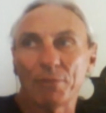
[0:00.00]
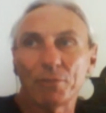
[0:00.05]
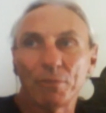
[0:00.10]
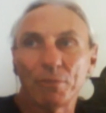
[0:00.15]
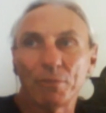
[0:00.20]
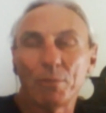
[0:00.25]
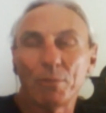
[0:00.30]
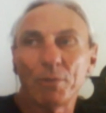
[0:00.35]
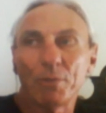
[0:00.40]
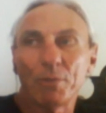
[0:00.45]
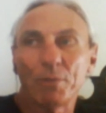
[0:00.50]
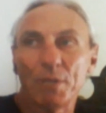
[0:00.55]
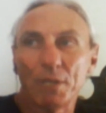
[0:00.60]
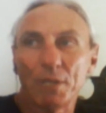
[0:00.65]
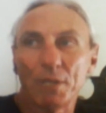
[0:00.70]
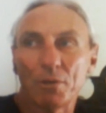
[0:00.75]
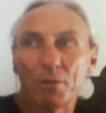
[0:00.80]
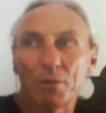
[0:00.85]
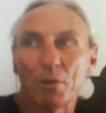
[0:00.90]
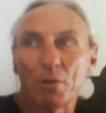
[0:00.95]
So we
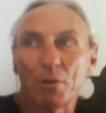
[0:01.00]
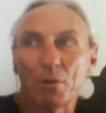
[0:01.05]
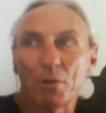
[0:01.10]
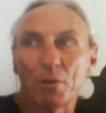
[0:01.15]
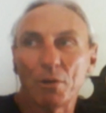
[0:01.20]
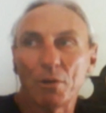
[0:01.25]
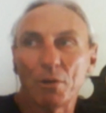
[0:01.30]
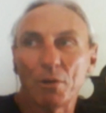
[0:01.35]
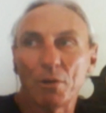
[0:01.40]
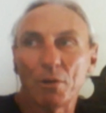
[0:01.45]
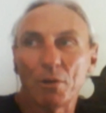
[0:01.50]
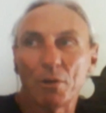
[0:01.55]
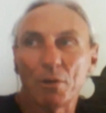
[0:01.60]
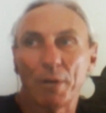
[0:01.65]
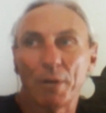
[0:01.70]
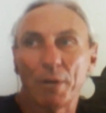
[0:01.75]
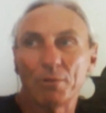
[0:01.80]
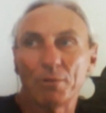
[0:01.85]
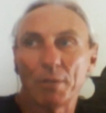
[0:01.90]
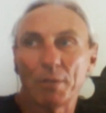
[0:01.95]
need to go
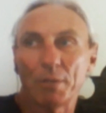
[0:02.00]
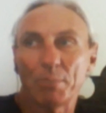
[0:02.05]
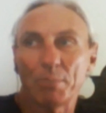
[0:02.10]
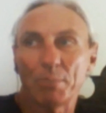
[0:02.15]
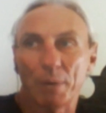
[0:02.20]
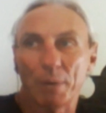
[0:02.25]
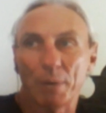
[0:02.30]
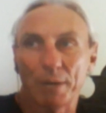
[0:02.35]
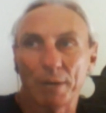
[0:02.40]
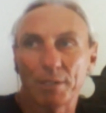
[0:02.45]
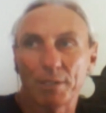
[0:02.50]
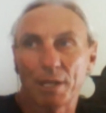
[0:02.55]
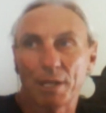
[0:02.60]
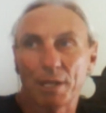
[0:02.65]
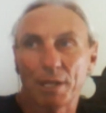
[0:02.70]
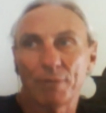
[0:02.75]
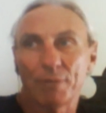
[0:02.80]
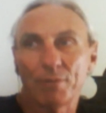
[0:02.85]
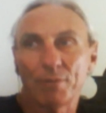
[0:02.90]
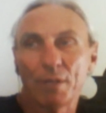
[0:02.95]
through a tuning
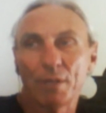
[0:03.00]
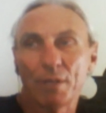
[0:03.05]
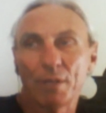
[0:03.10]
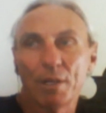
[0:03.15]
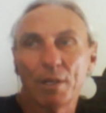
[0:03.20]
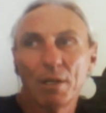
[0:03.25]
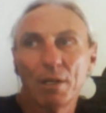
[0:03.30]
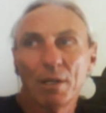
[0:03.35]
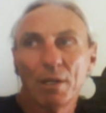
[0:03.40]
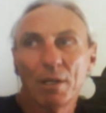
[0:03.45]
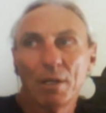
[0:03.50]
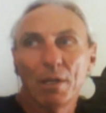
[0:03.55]
process.